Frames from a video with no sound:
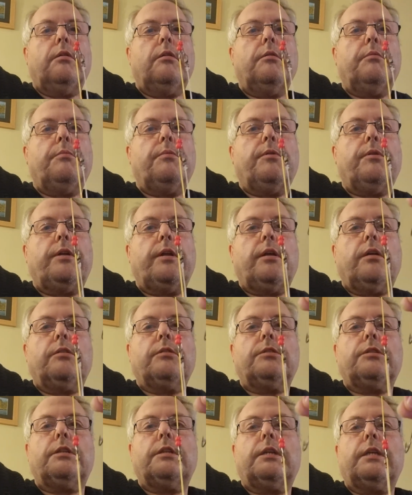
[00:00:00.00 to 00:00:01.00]
Put it onto
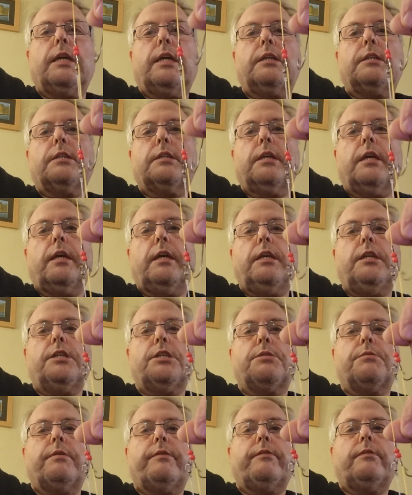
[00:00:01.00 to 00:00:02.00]
the Cascade
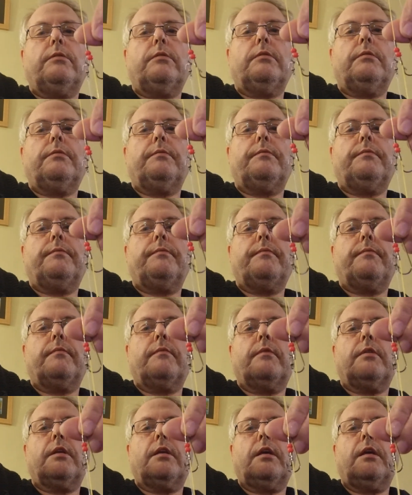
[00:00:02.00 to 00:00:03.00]
swivel.
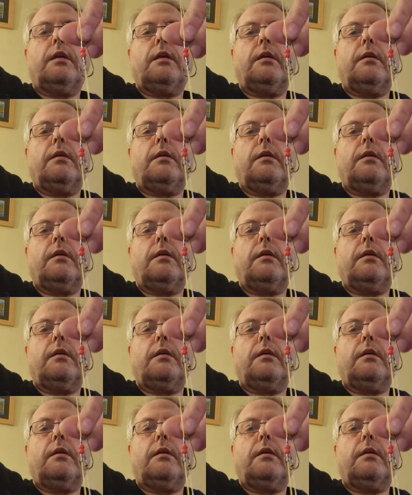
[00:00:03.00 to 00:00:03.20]
There.